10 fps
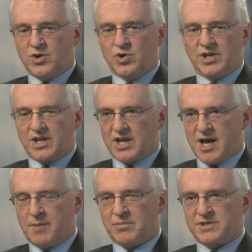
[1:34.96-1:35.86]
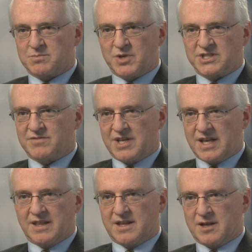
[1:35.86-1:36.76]
couldn't accomplish much of
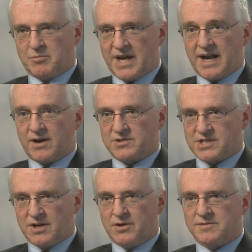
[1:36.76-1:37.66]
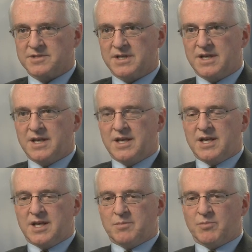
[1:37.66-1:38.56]
anything by ourselves,
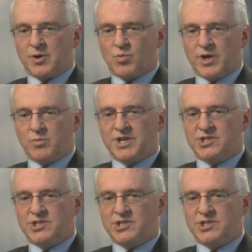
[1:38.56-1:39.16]
but when we